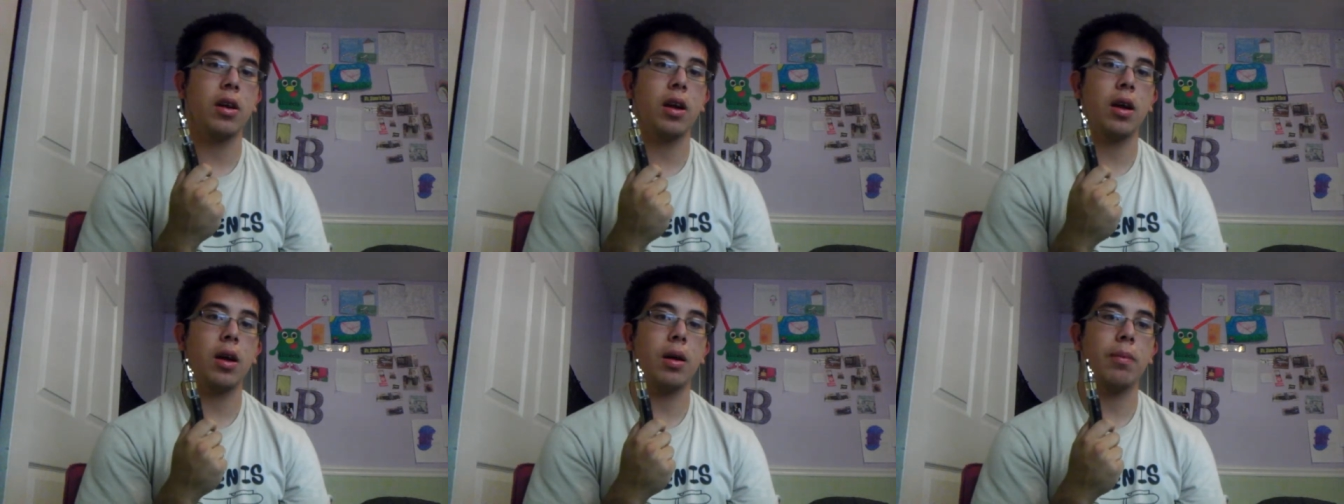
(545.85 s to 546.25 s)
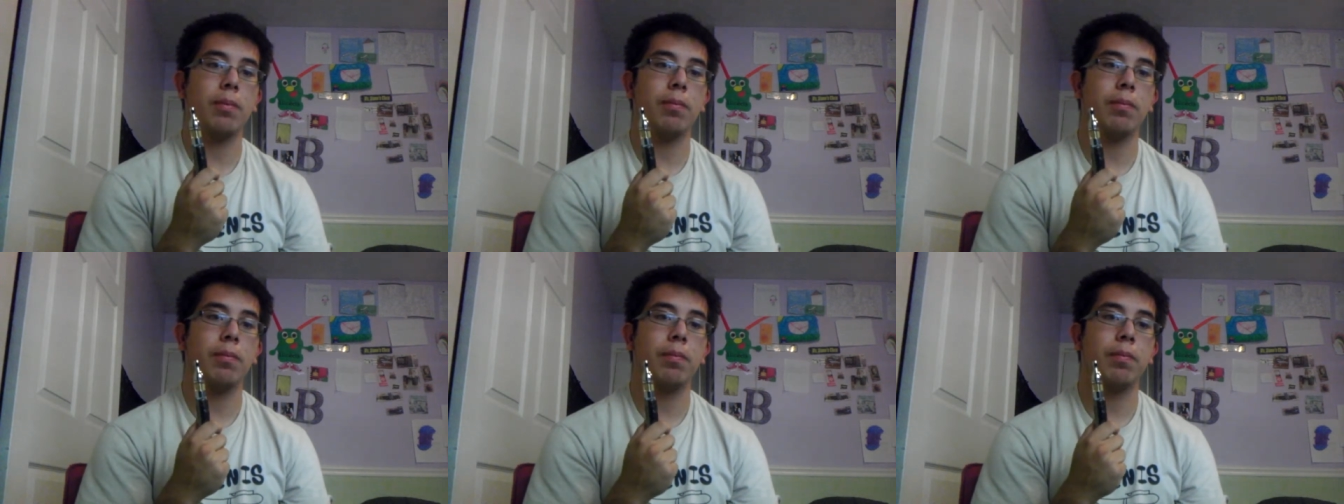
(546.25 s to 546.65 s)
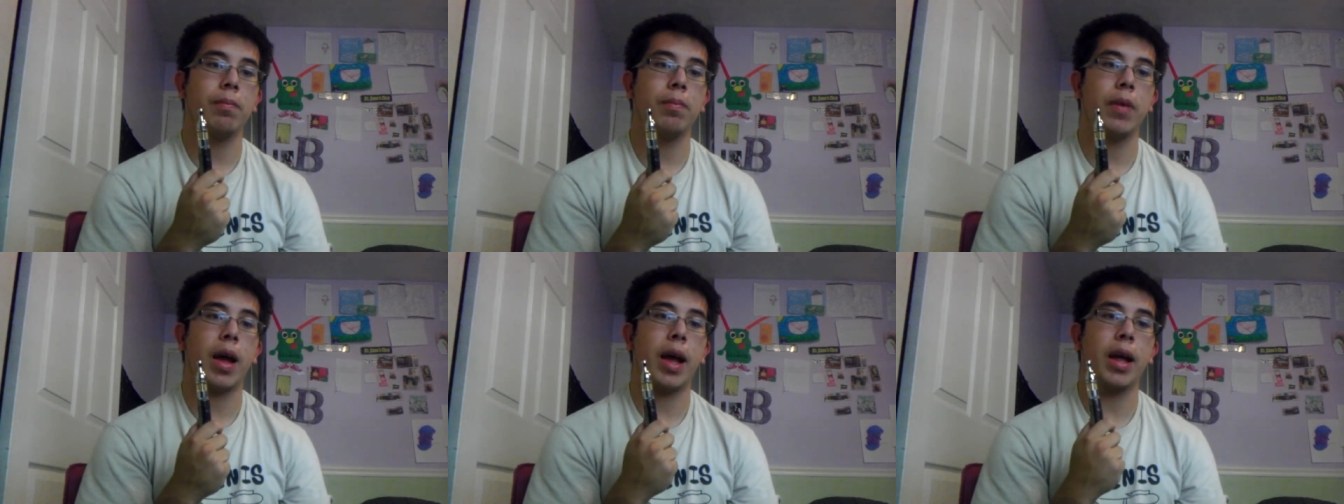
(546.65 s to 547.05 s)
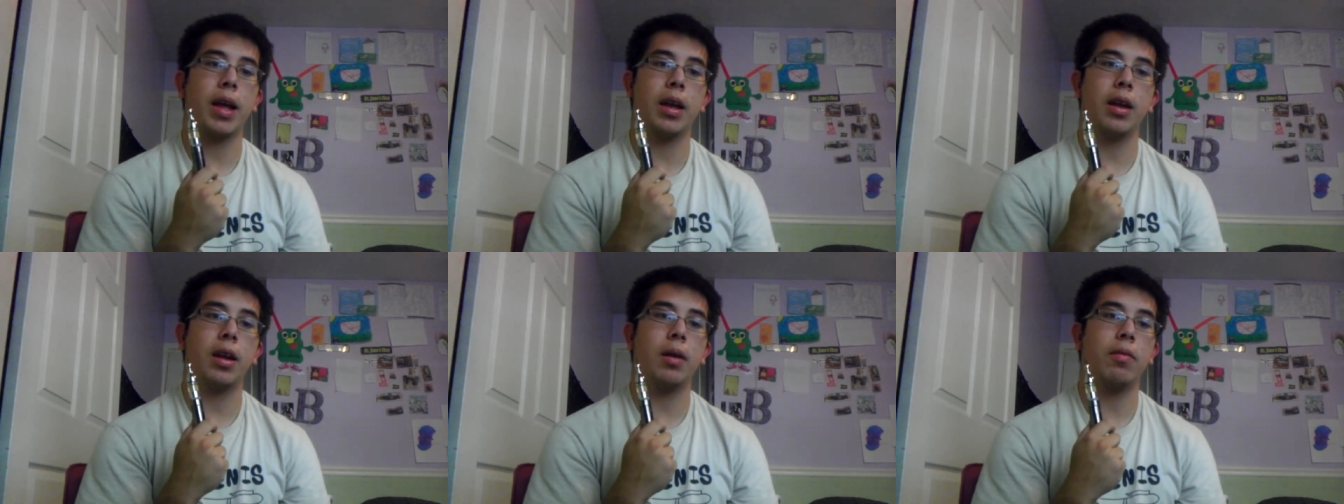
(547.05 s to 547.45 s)
I
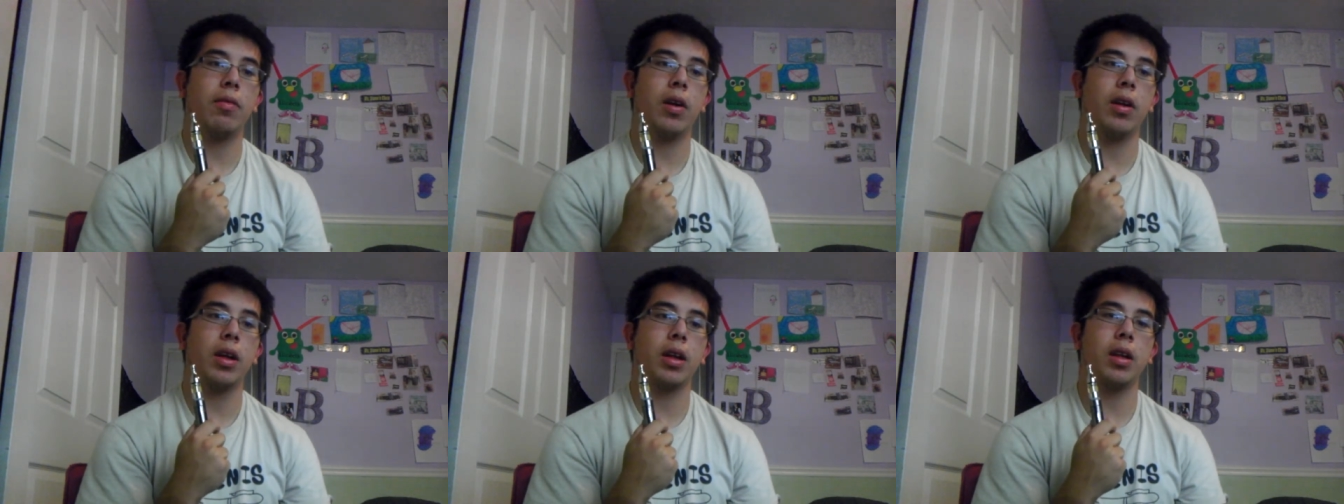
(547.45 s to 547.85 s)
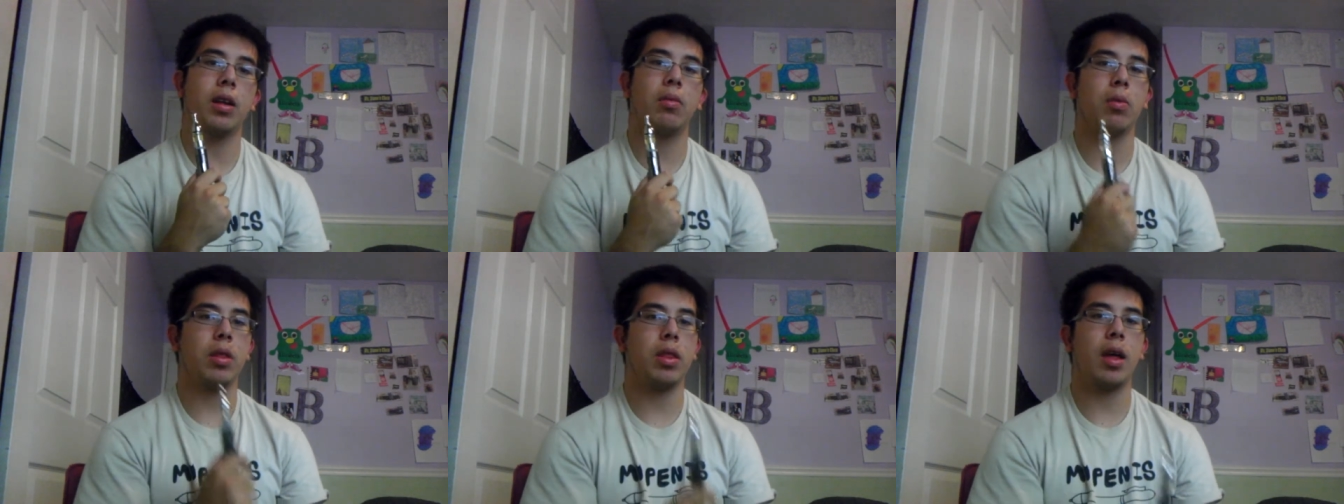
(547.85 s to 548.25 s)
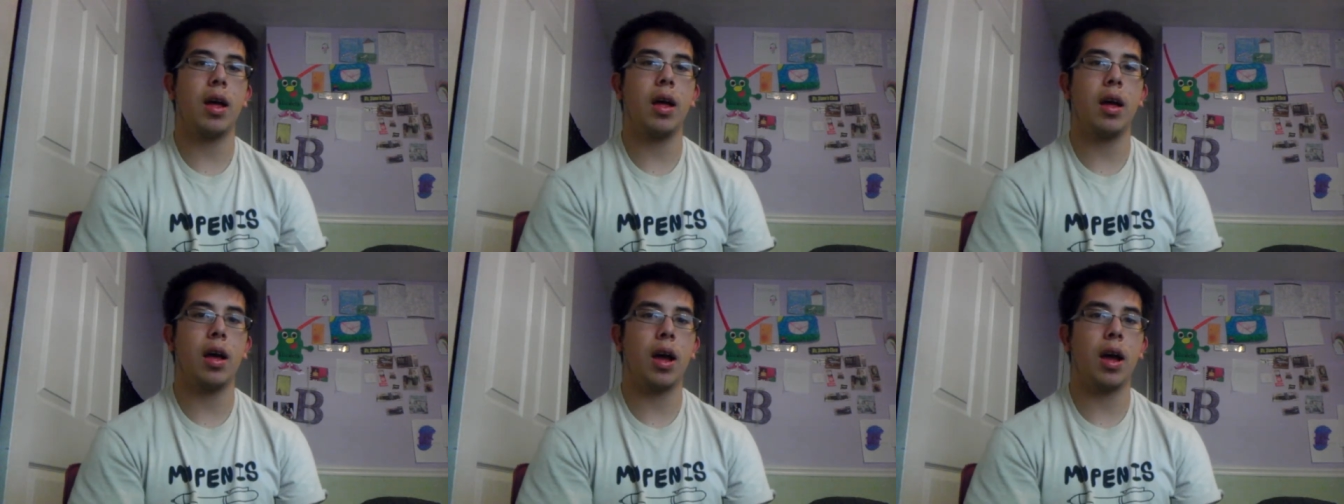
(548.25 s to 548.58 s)
ended up falling in love with the